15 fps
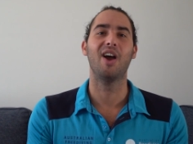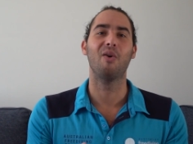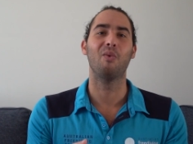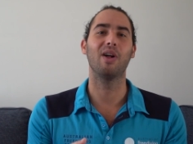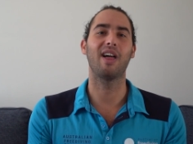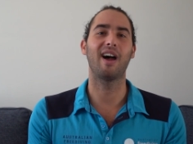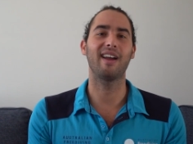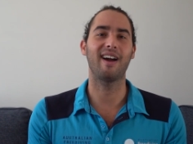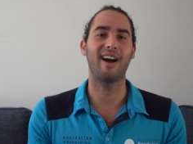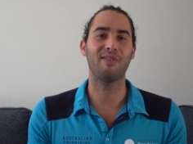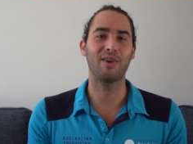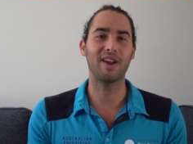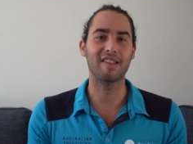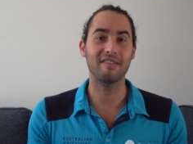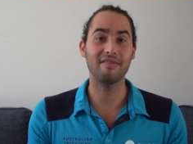Well, I
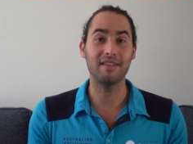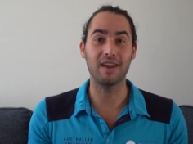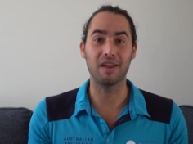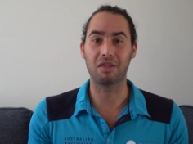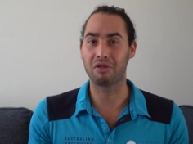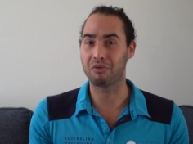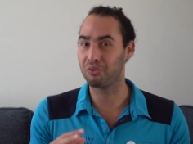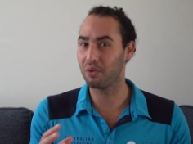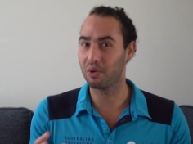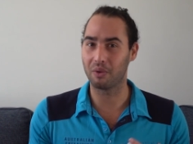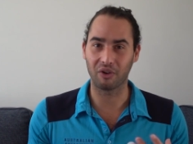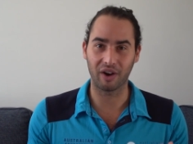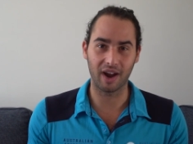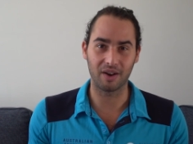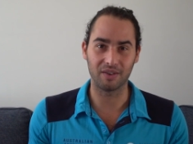recently threw
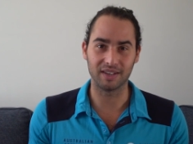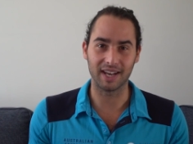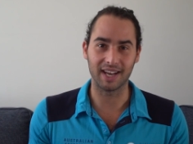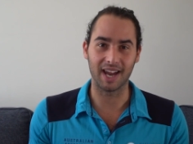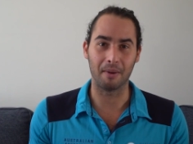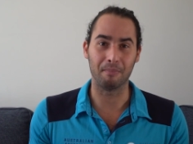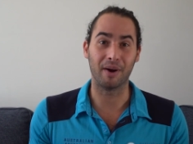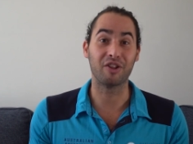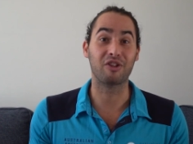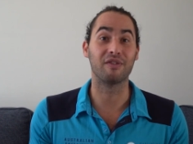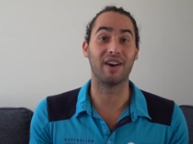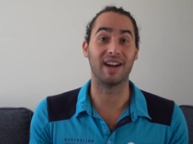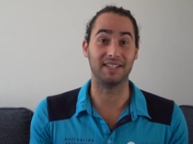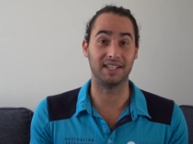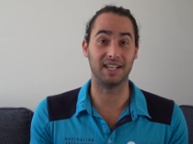around a bunch
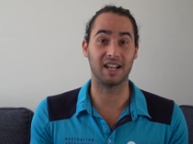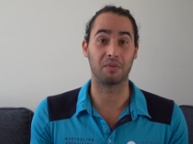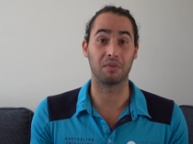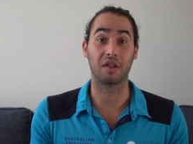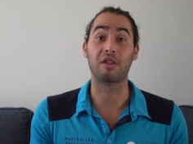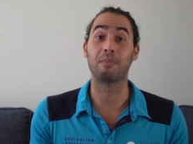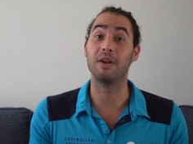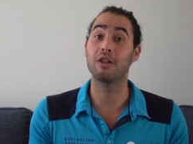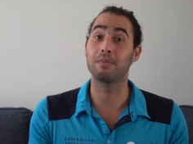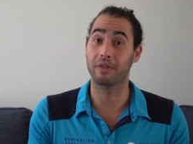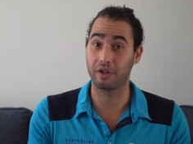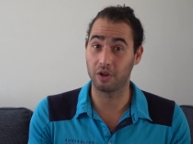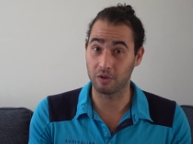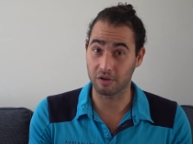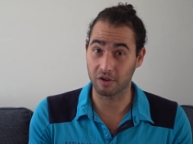of ideas with a speech
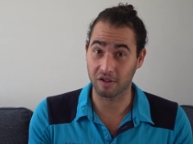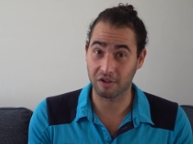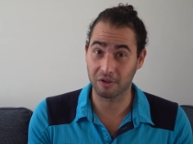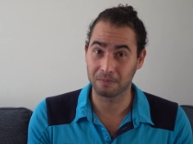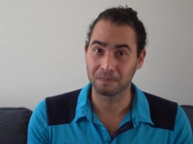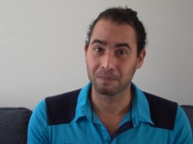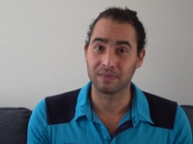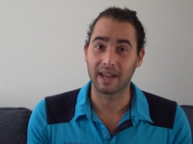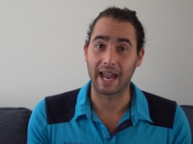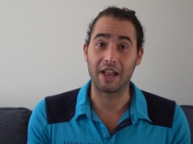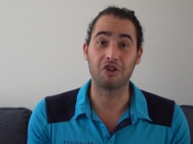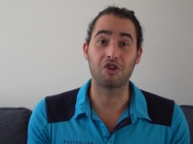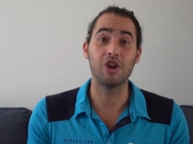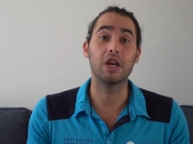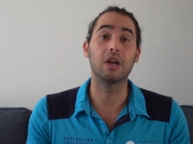pathologist,
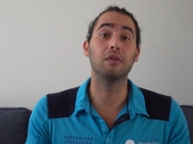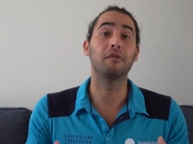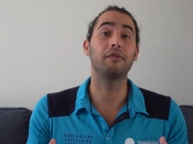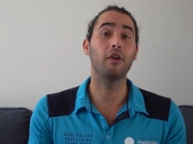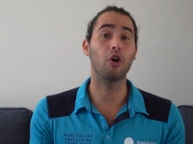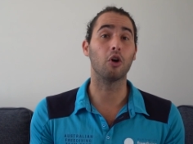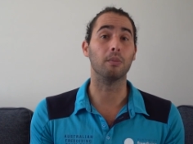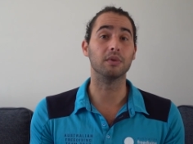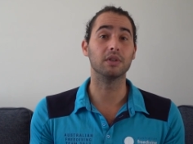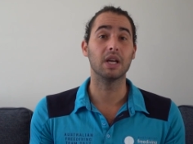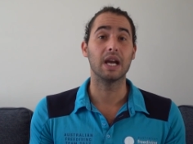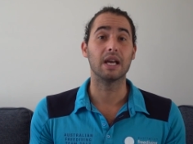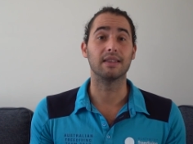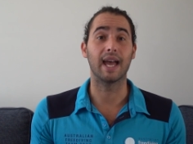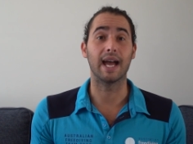and she confirmed
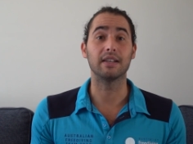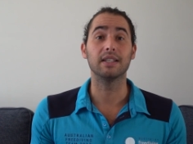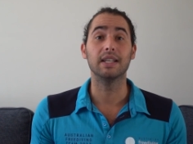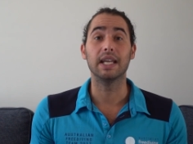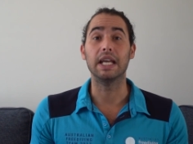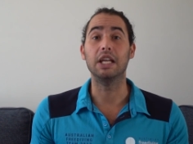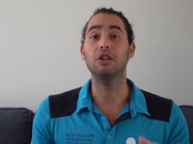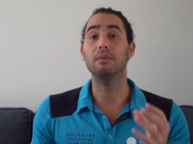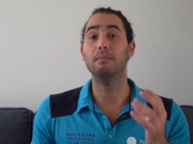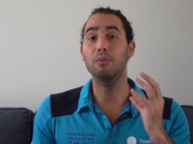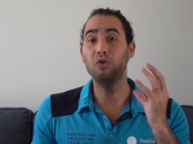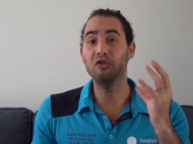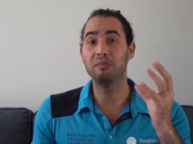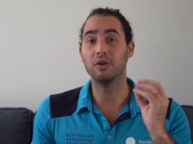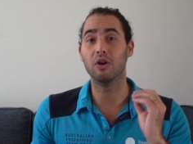that in the
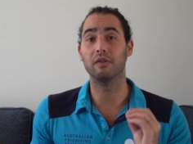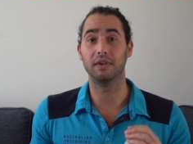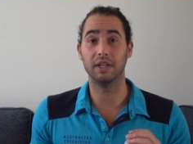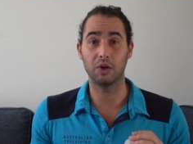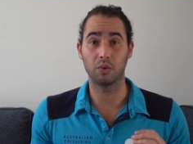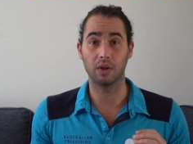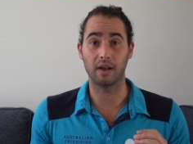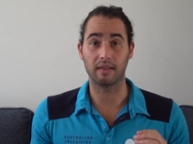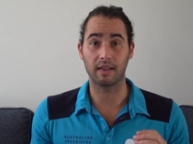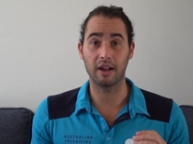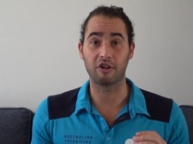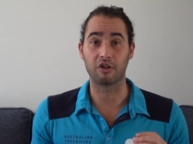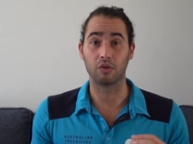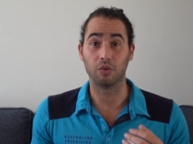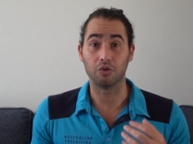movement of an
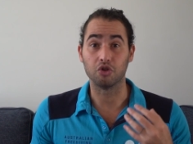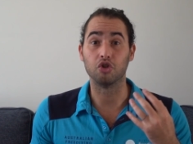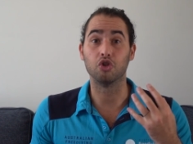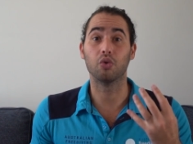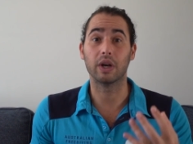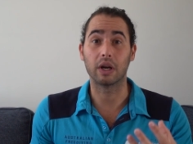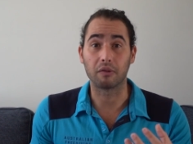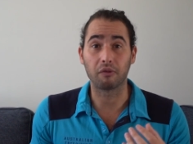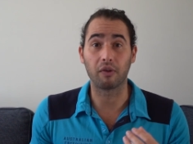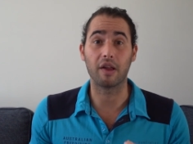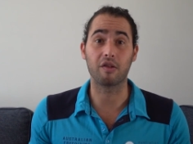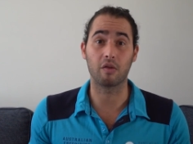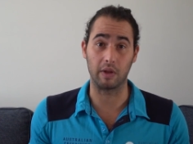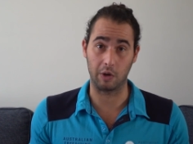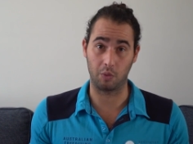equalization or during a
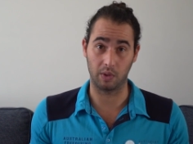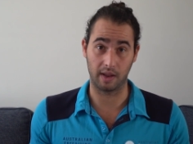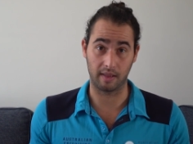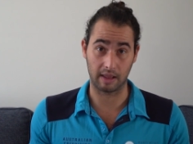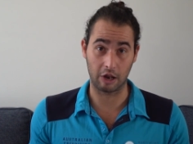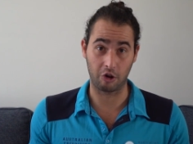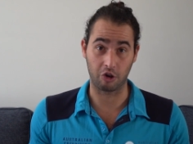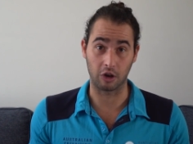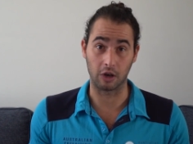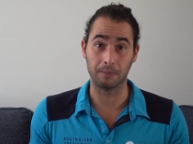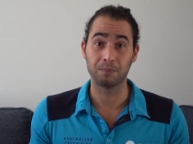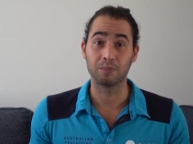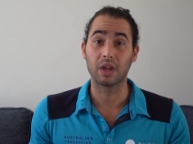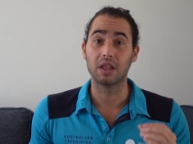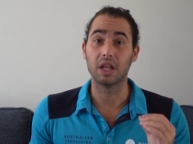Frenzel equalization,
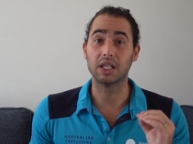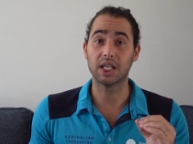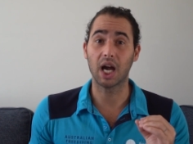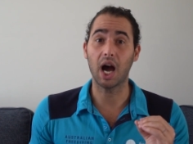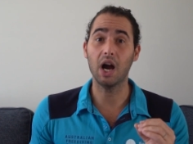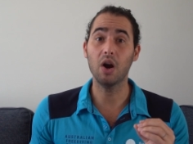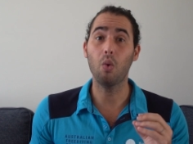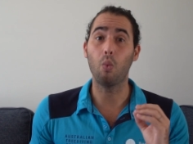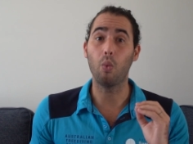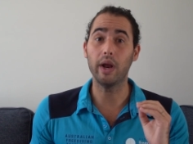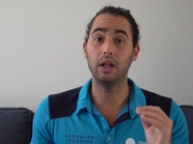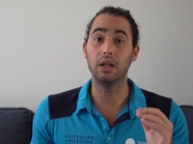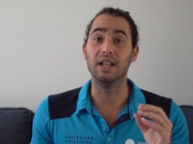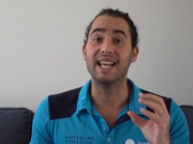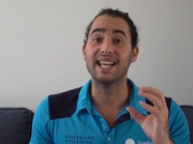the tongue
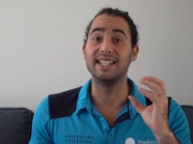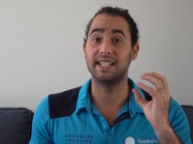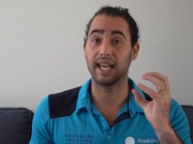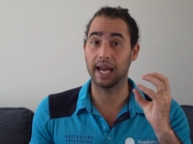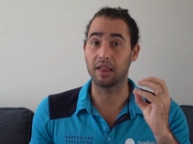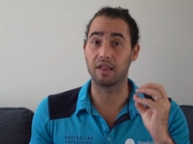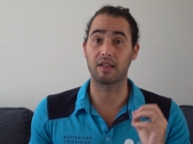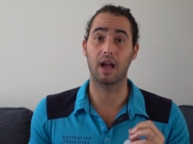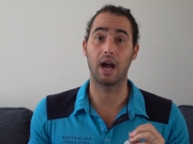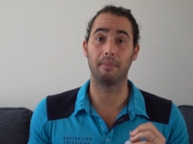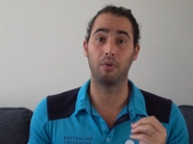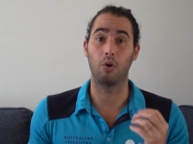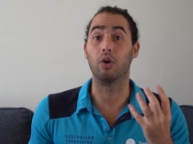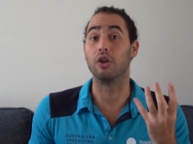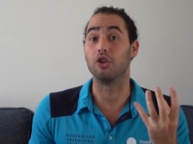will tense
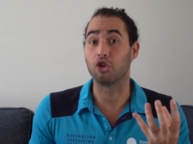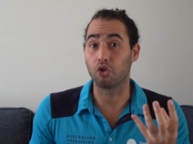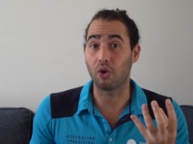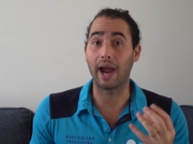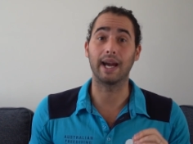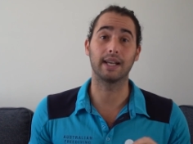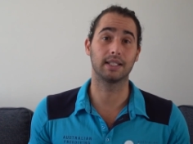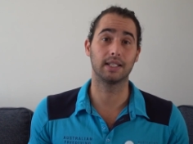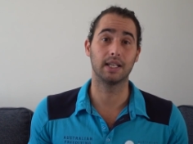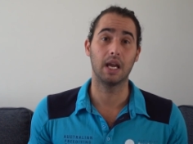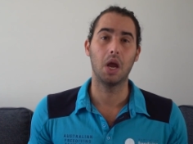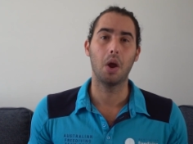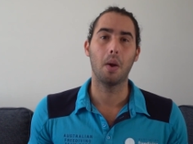up or contract,